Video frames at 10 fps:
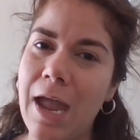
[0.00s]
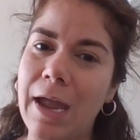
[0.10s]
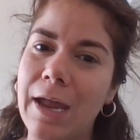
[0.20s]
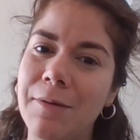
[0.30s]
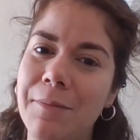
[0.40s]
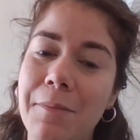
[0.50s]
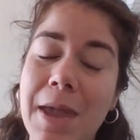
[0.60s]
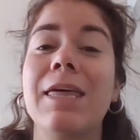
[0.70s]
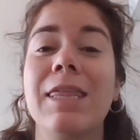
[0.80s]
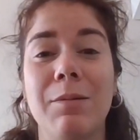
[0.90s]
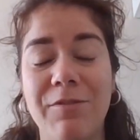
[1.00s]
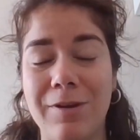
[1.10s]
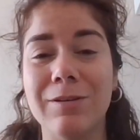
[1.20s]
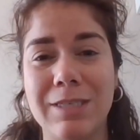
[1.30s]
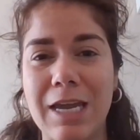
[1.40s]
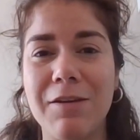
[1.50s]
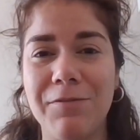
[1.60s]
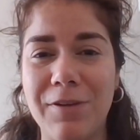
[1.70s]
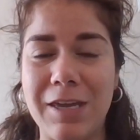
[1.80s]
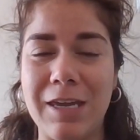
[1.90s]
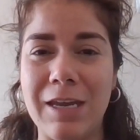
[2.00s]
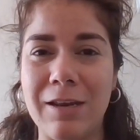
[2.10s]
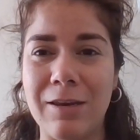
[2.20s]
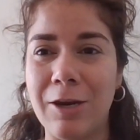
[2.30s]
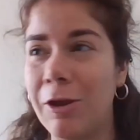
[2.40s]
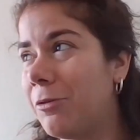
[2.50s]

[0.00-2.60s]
and make them feel safe in,